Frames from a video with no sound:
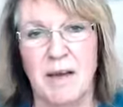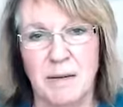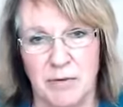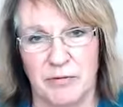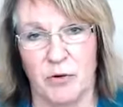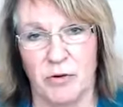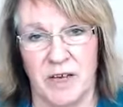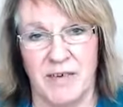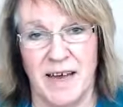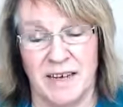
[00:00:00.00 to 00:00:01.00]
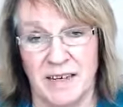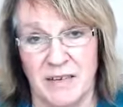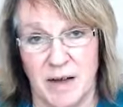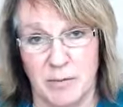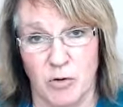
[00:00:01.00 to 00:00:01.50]
before the event if
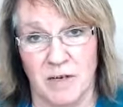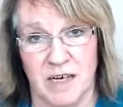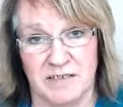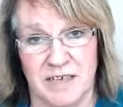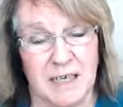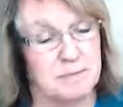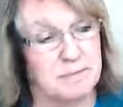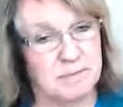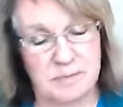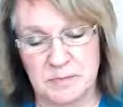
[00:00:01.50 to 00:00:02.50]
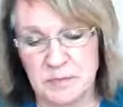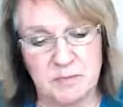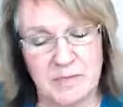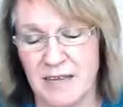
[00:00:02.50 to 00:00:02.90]
I'm organizing it.